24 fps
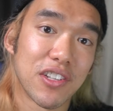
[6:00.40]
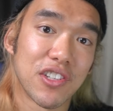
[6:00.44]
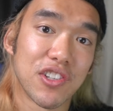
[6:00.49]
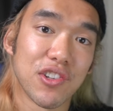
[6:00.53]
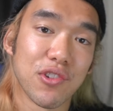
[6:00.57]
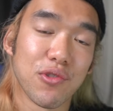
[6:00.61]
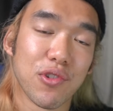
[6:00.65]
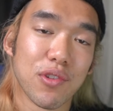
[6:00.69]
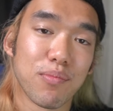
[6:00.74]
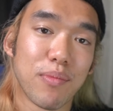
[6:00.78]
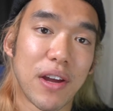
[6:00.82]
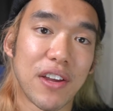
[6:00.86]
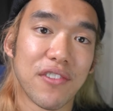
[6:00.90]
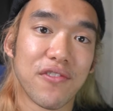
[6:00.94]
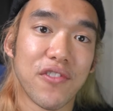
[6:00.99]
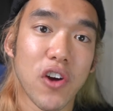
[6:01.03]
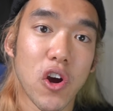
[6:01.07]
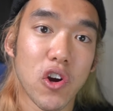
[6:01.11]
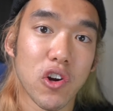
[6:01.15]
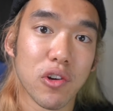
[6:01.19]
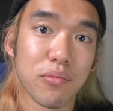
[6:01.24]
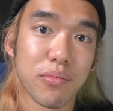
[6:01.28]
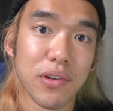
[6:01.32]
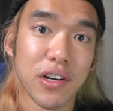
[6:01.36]
do with my
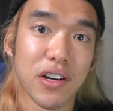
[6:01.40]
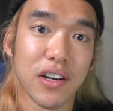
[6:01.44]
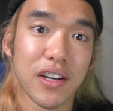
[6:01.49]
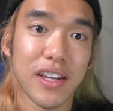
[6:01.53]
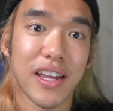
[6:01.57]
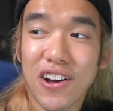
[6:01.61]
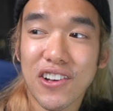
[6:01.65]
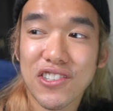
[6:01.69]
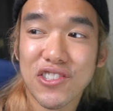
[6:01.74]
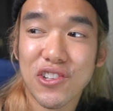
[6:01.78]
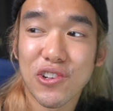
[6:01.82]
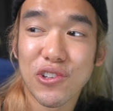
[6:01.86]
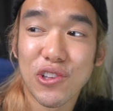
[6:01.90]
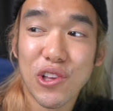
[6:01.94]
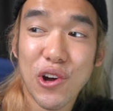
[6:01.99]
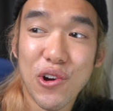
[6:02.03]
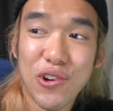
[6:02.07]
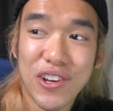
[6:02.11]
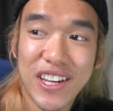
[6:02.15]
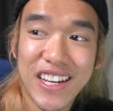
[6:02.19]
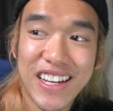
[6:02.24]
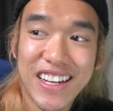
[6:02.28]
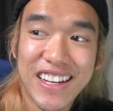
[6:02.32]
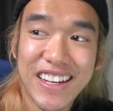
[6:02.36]
photo book. Also
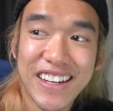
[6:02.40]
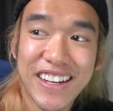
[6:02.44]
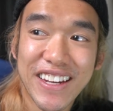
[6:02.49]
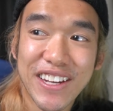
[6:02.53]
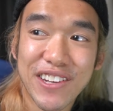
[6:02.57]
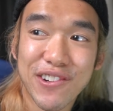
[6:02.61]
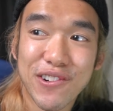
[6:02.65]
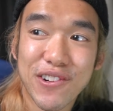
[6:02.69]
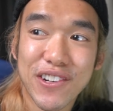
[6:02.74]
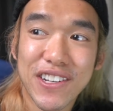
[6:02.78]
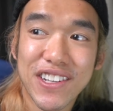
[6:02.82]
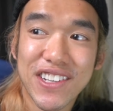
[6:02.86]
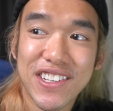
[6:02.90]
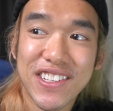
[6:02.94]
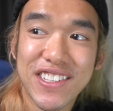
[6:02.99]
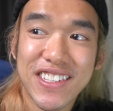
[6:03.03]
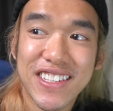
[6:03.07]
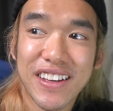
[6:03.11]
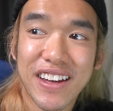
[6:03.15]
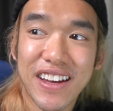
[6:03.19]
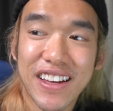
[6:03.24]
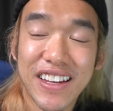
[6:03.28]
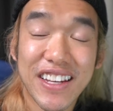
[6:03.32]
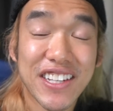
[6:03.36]
low-key, it
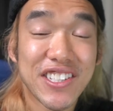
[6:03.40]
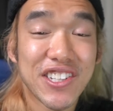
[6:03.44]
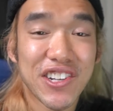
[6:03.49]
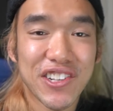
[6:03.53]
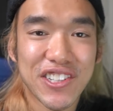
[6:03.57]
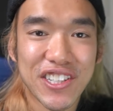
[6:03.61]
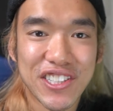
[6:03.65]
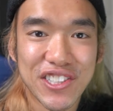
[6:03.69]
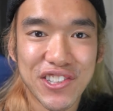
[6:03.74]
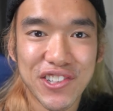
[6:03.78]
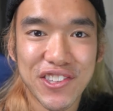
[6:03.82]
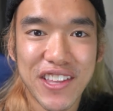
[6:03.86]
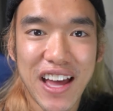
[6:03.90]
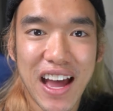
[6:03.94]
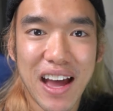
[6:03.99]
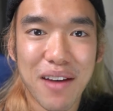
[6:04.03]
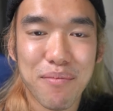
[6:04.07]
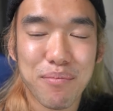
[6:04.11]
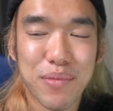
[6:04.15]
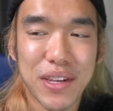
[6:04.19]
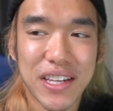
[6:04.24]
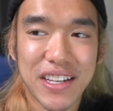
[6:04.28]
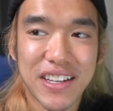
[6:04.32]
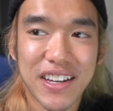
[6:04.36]
was easier to do
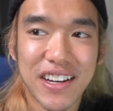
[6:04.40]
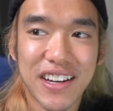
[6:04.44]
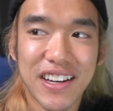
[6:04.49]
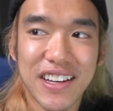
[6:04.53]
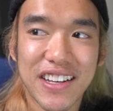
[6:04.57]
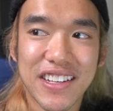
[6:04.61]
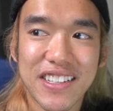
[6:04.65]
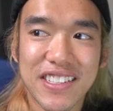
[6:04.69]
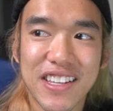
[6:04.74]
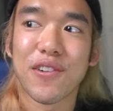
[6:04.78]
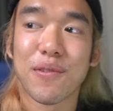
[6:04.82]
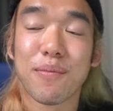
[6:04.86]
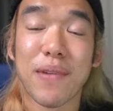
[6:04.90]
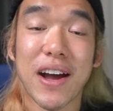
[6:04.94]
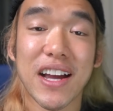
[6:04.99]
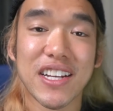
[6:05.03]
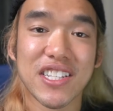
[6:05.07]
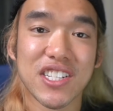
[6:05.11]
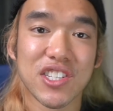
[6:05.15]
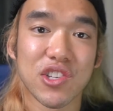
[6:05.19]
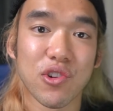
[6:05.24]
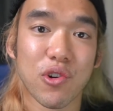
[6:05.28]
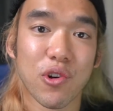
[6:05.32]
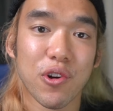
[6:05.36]
that because for my
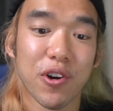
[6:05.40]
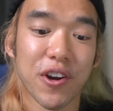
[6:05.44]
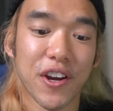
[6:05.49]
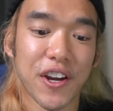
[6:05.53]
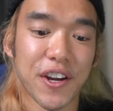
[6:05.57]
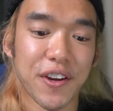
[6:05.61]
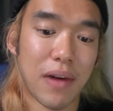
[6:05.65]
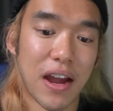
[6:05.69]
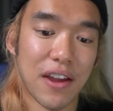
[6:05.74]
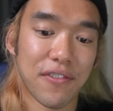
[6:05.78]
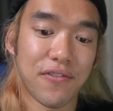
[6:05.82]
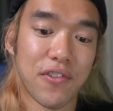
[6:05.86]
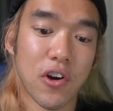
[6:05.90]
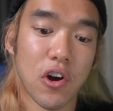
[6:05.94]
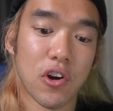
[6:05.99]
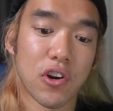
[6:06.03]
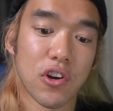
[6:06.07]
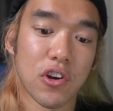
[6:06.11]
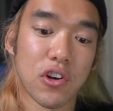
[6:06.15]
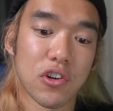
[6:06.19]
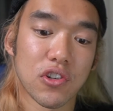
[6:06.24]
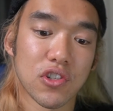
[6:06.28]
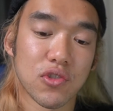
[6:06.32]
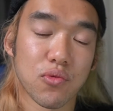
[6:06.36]
story, my
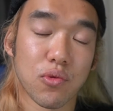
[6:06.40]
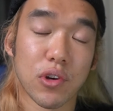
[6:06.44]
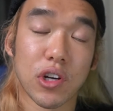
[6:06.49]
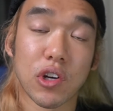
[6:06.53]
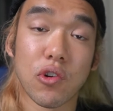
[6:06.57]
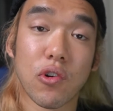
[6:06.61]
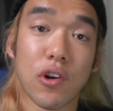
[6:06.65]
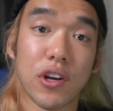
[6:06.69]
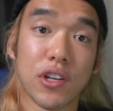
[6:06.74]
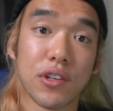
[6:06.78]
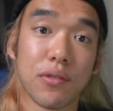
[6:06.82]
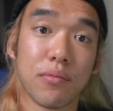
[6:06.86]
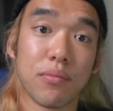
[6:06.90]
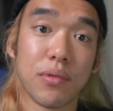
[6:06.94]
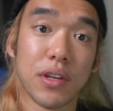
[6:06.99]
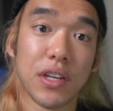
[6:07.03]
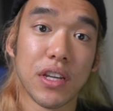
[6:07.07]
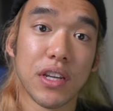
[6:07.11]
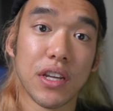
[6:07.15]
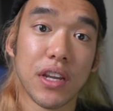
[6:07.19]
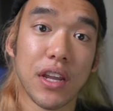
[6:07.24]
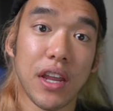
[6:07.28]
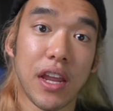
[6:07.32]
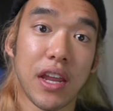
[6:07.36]
photos were going to
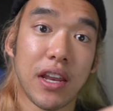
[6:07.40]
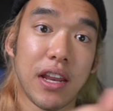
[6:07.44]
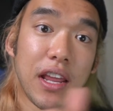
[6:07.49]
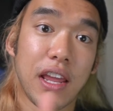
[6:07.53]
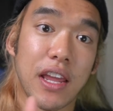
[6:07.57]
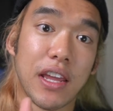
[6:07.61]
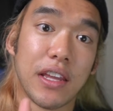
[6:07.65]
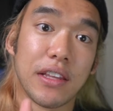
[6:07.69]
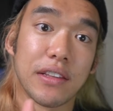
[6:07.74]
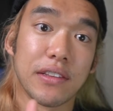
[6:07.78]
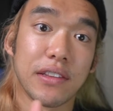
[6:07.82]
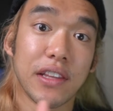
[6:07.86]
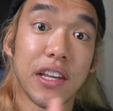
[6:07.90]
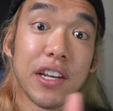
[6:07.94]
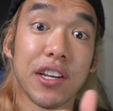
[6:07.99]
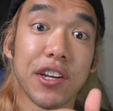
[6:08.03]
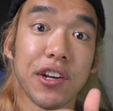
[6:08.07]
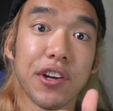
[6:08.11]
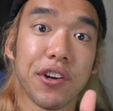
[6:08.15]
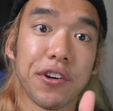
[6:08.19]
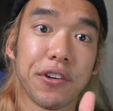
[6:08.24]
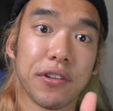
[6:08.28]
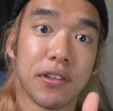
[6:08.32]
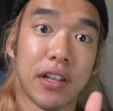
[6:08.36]
be in a
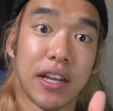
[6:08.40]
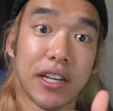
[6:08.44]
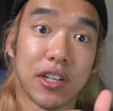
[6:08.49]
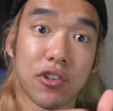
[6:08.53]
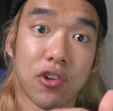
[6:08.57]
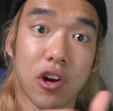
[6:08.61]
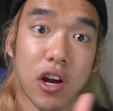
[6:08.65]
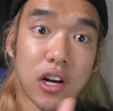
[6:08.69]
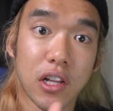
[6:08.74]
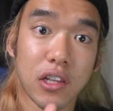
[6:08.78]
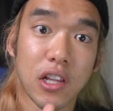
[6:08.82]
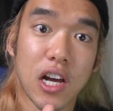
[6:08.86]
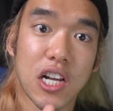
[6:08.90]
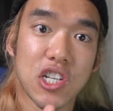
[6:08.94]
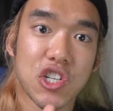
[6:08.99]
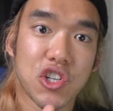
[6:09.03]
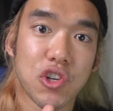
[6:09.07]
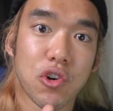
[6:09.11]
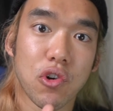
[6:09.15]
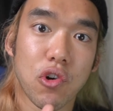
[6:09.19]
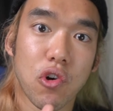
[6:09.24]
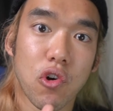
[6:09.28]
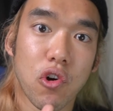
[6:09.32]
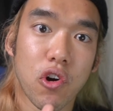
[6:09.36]
linear, like
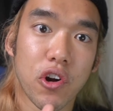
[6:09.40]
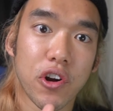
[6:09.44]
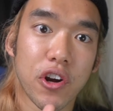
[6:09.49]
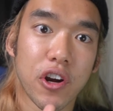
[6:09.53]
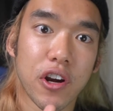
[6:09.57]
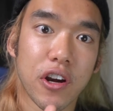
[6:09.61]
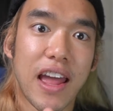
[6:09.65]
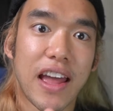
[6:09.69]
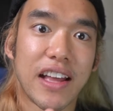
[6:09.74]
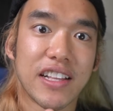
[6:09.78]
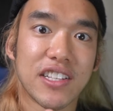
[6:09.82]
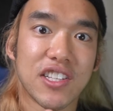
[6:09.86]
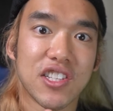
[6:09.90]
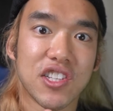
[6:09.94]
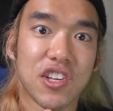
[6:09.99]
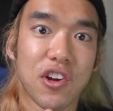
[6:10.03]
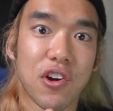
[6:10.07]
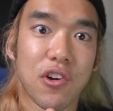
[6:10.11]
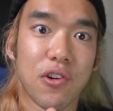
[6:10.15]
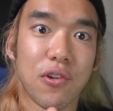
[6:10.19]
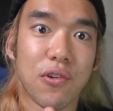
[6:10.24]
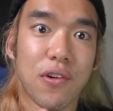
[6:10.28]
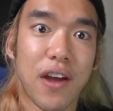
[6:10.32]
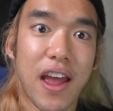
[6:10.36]
chronological order. And
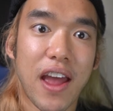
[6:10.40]
so